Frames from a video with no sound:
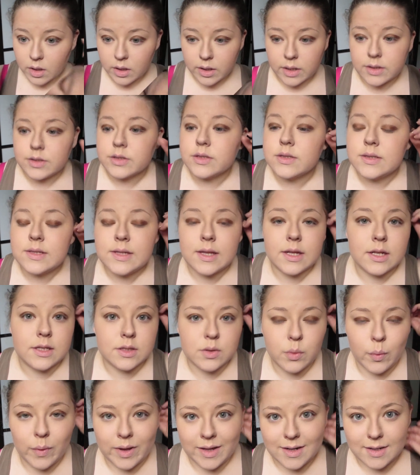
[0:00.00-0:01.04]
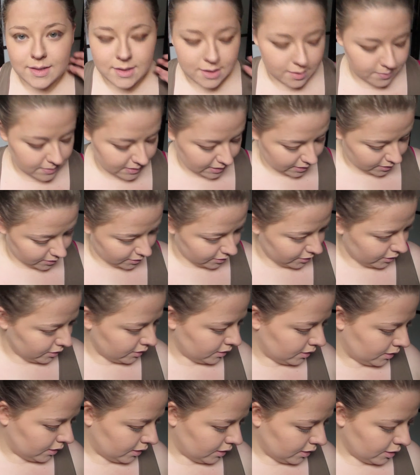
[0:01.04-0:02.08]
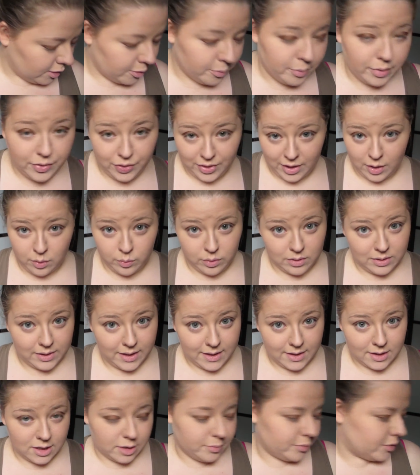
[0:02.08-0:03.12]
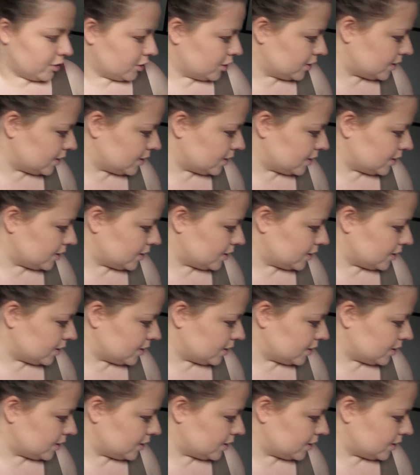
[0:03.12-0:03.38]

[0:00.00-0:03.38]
Now you can see that is quite a deep color, but that will lighten up in